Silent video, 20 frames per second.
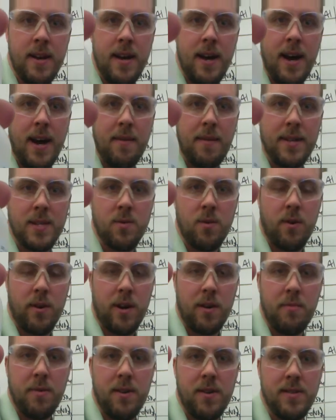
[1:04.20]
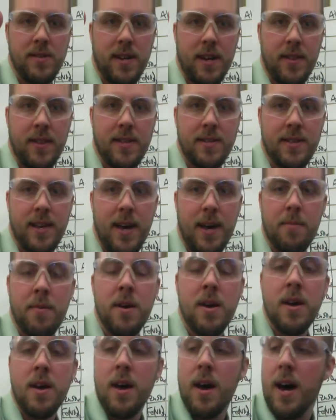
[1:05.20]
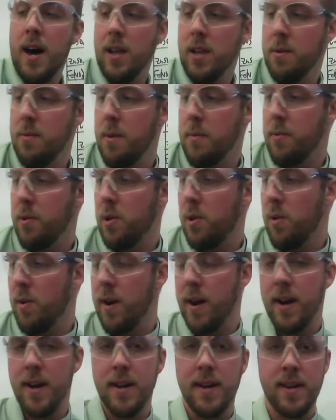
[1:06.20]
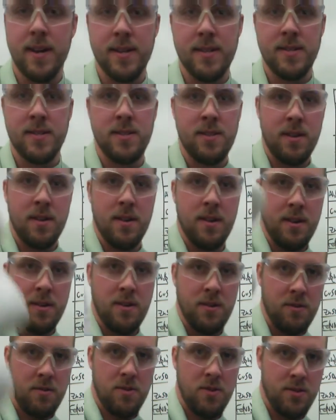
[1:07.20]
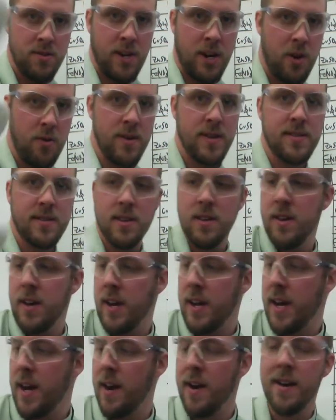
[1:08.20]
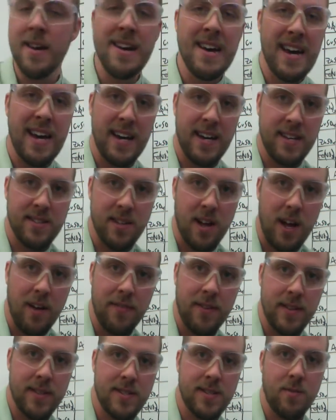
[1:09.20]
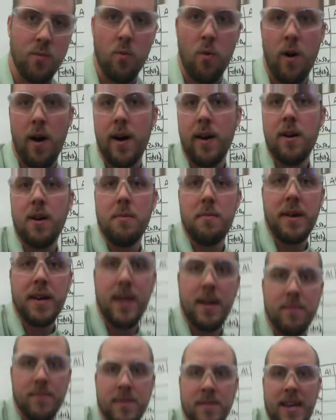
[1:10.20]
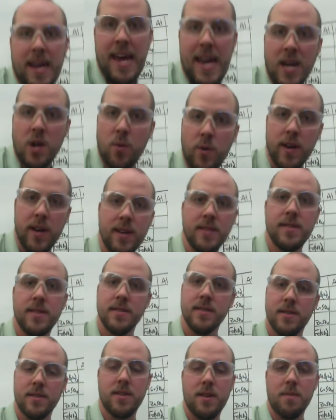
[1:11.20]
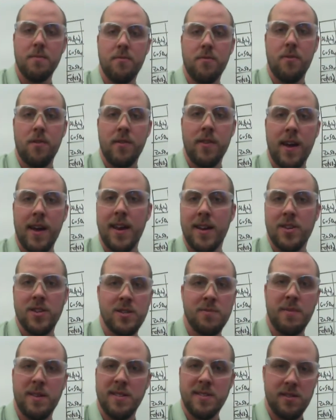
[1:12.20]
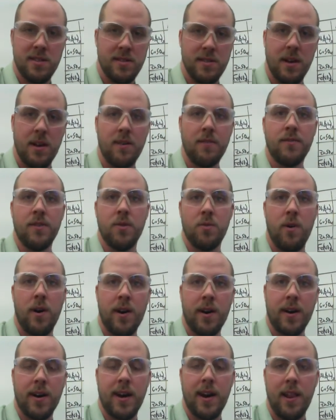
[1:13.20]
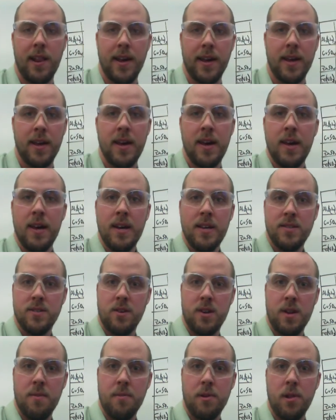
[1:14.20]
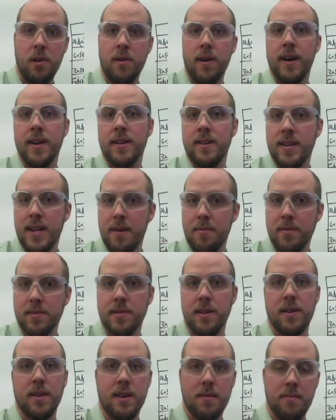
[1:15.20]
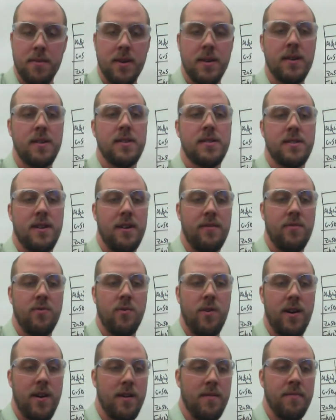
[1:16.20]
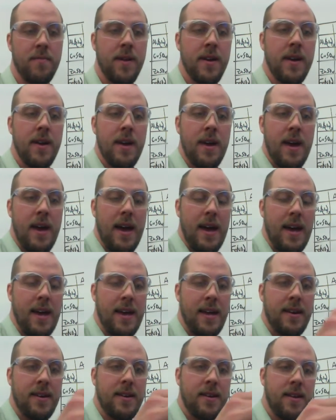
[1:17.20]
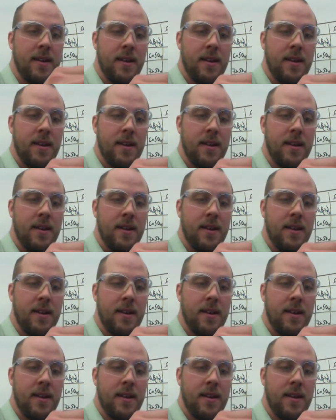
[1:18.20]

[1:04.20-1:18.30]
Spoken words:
That's what we're going to be using in this lab. Aluminum chloride is just a crystal. You can hear it. I dissolve it in some water. It becomes aqueous is the term for that. It just means dissolved in water, kind of like sodium chloride. Table salt can be dissolved in water. And